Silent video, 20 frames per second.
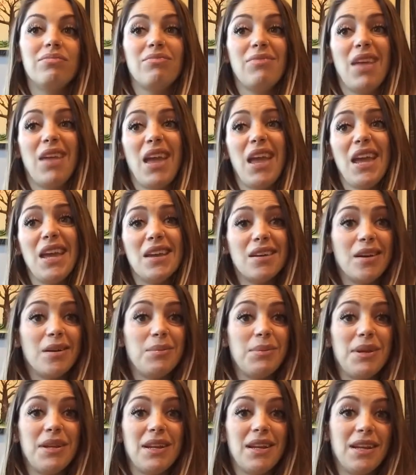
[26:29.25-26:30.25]
hey, I
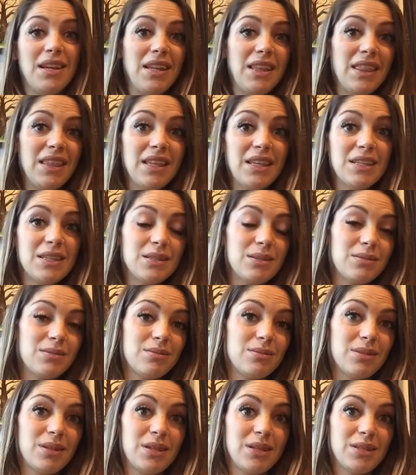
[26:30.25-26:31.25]
mean, anything is
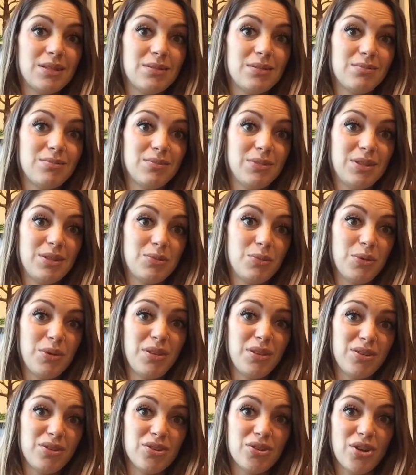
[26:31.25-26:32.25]
it's
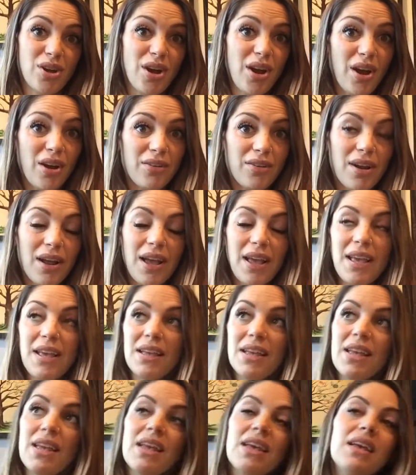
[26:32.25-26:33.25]
worth a shot,
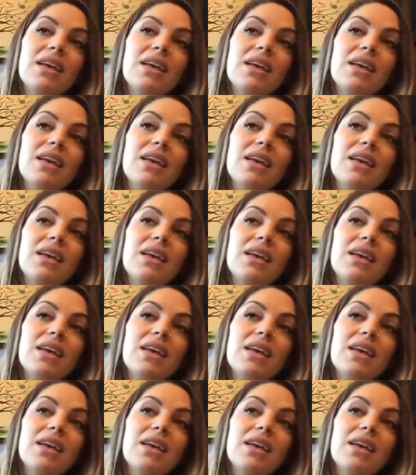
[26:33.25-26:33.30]
right?